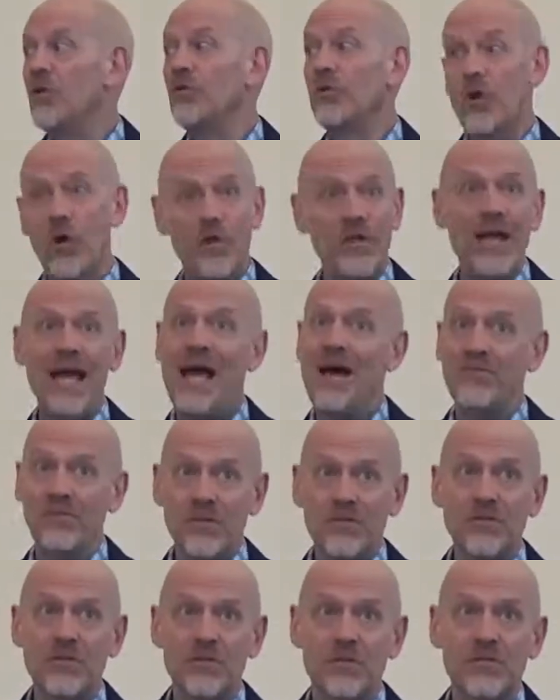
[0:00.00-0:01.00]
No, they
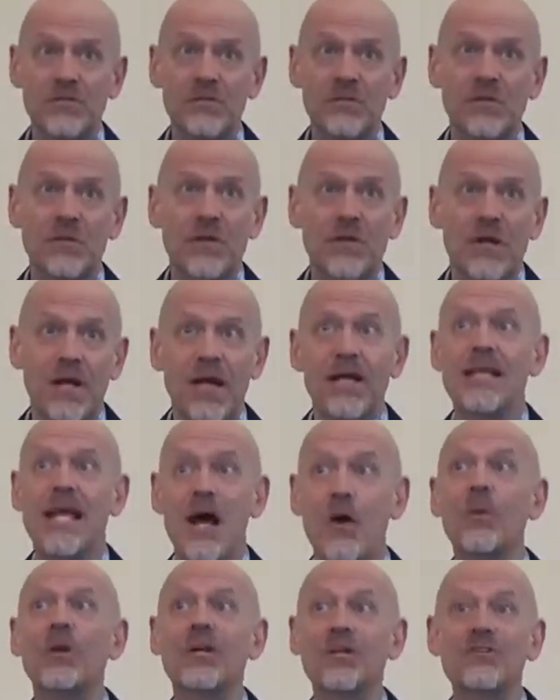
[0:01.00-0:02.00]
haven't. And
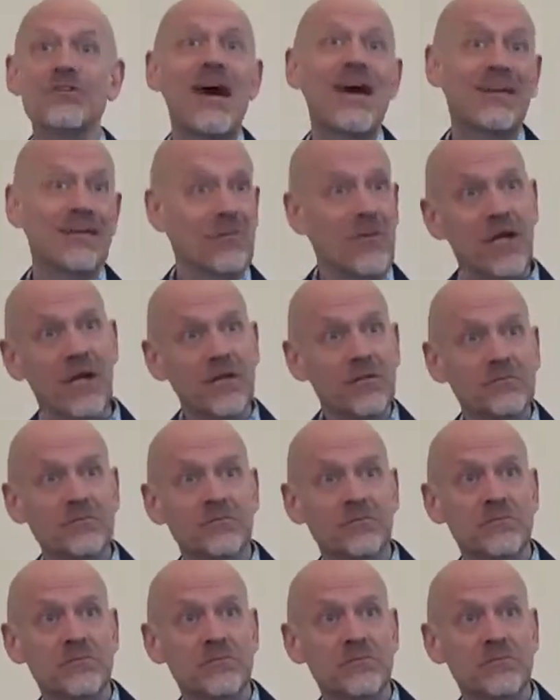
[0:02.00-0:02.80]
now we can document it.